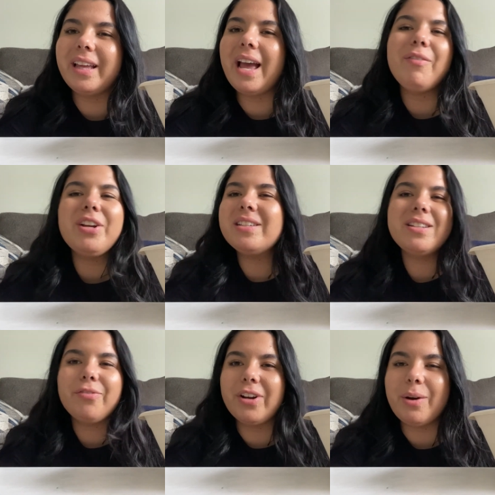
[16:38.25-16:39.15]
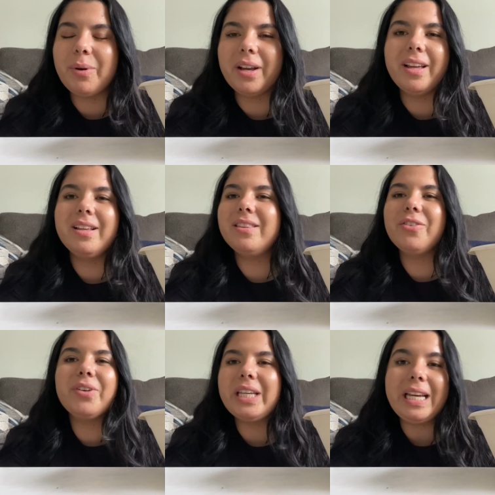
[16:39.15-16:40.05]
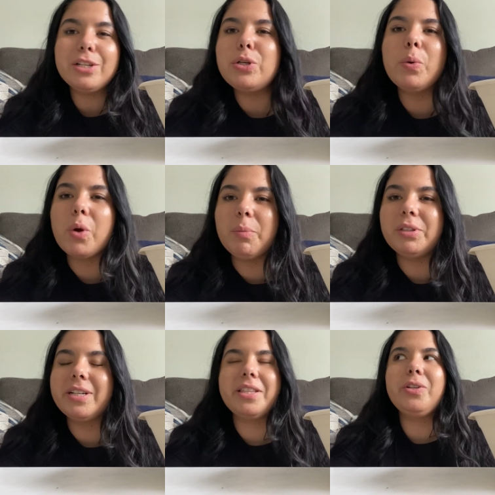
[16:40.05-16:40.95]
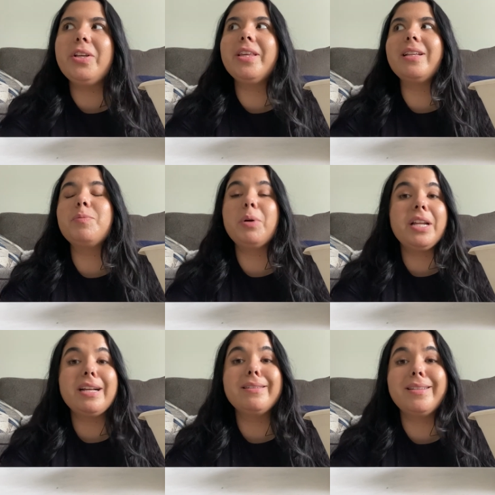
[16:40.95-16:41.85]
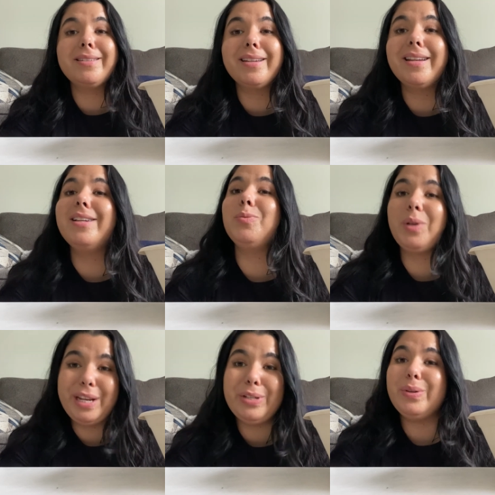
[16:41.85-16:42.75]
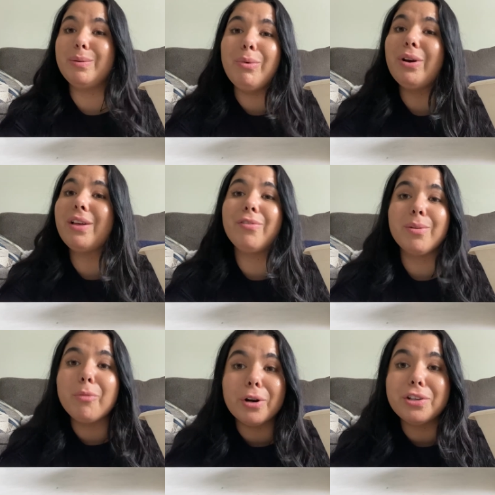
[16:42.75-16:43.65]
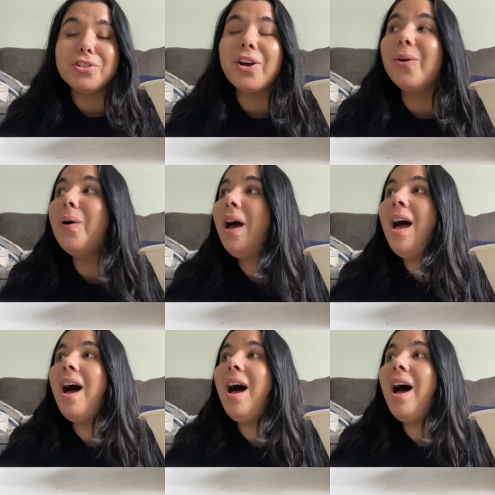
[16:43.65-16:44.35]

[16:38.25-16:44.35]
Like every day's different at work. There really is no normal day. The only thing that's pretty consistent is what I do in the morning for the morning show.